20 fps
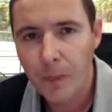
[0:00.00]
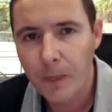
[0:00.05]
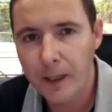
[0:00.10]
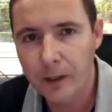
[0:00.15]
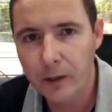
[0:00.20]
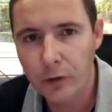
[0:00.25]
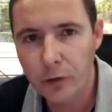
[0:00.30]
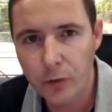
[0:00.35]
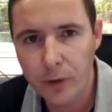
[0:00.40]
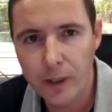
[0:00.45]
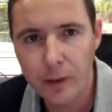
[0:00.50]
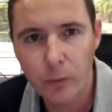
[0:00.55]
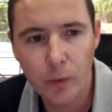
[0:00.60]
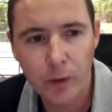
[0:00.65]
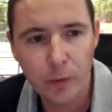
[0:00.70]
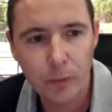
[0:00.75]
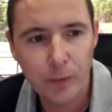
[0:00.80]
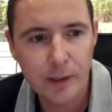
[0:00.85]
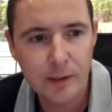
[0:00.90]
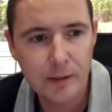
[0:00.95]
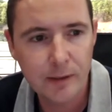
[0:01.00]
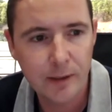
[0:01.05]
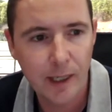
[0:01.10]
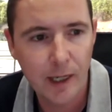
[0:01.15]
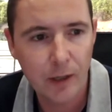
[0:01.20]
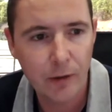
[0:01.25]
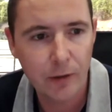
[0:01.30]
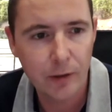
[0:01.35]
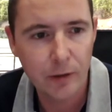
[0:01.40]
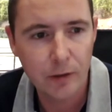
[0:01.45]
and create win win
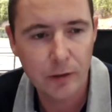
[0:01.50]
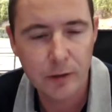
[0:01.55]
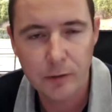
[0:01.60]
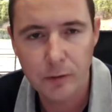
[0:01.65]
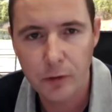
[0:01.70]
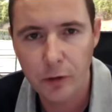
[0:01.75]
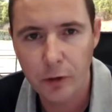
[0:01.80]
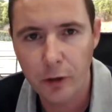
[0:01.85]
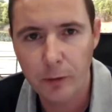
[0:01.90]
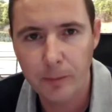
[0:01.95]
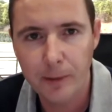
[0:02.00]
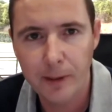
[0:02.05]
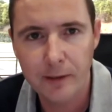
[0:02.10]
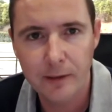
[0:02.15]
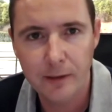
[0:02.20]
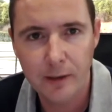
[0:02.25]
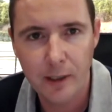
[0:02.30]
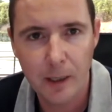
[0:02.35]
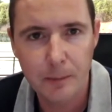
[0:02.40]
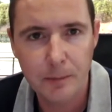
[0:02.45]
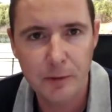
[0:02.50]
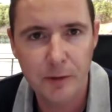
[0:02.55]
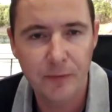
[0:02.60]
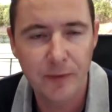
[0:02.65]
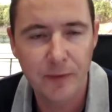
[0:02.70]
scenarios, talk about the types of